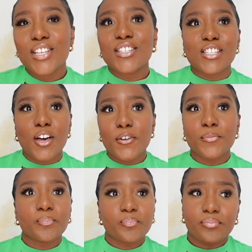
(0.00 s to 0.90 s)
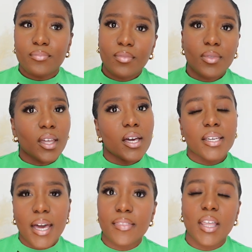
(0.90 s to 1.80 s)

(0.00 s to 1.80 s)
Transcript: So again,